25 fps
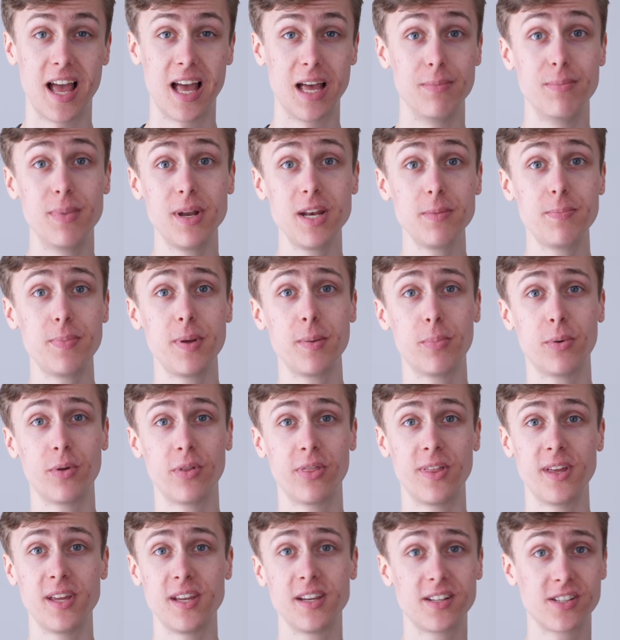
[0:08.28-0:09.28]
And many people
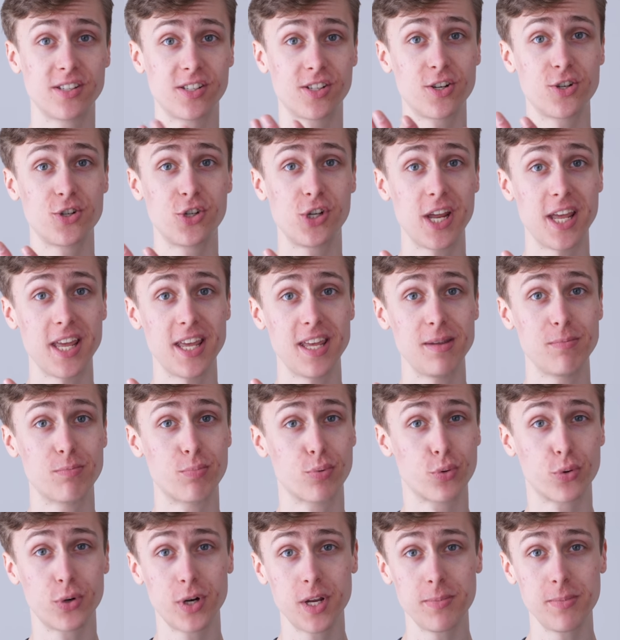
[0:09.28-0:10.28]
think such a
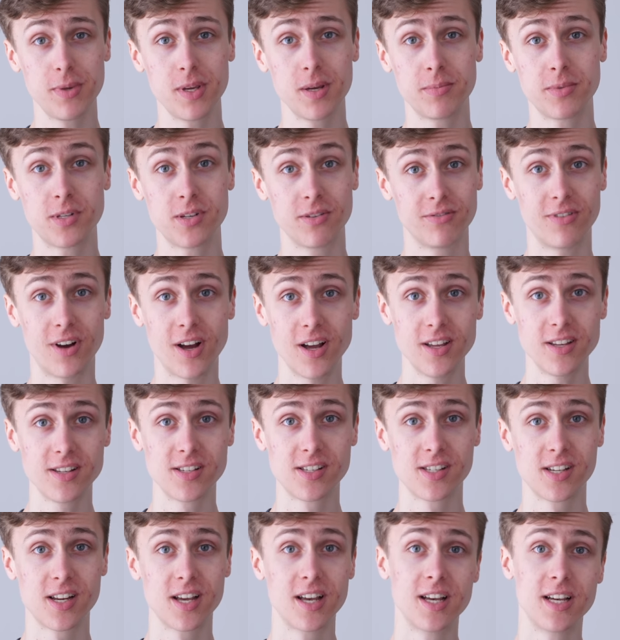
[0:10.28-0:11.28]
premium
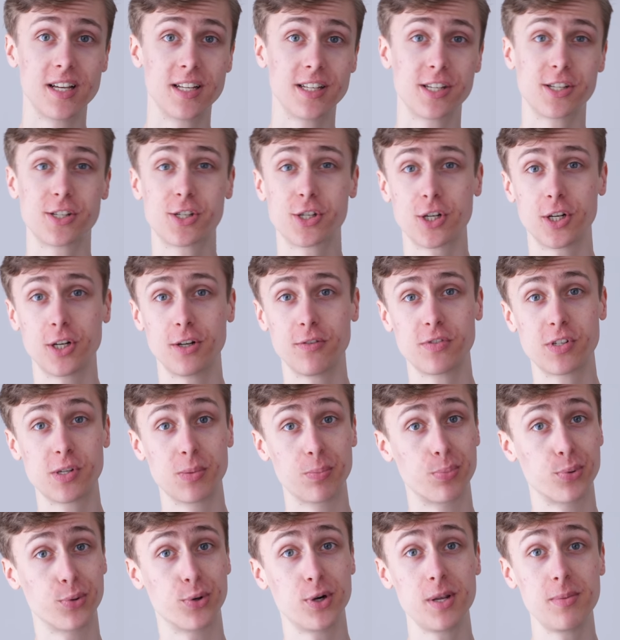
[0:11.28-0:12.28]
device deserves
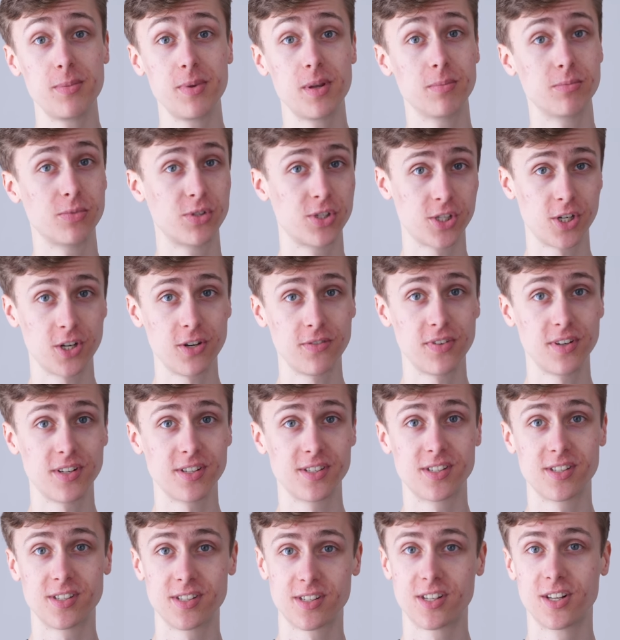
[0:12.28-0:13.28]
premium
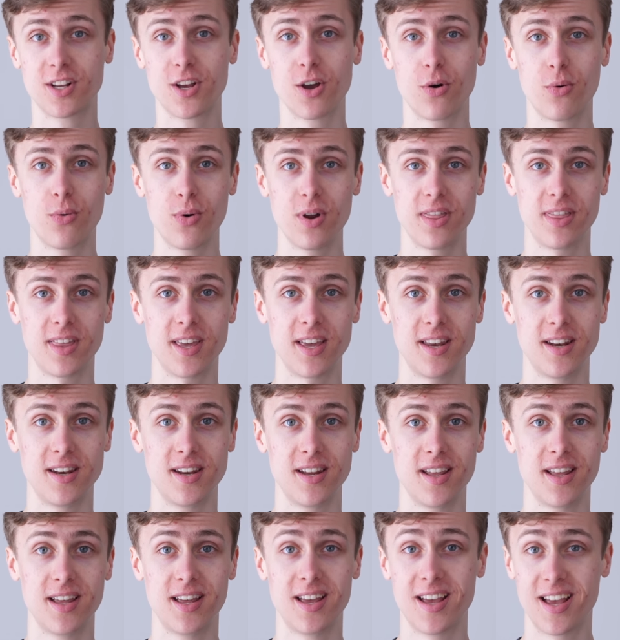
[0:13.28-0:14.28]
service to go with it.
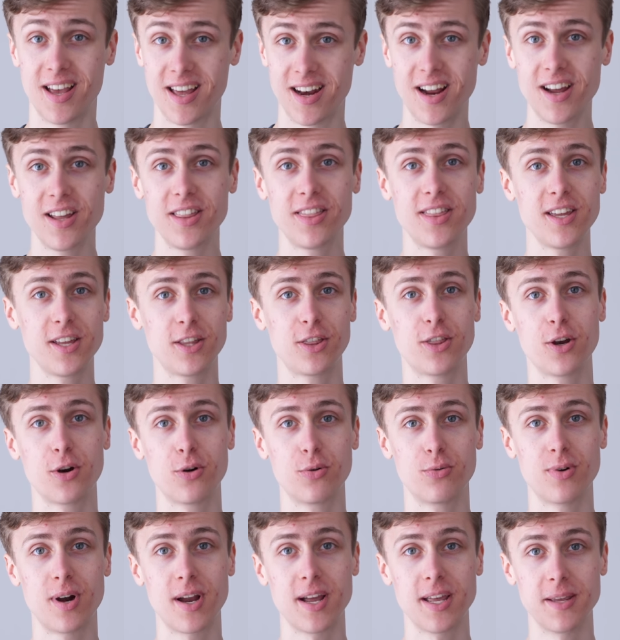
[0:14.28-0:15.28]
And I think
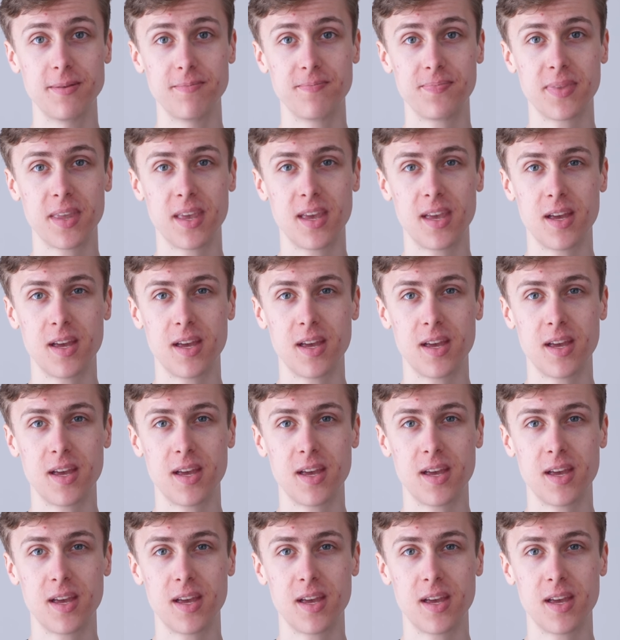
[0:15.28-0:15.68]
they're right.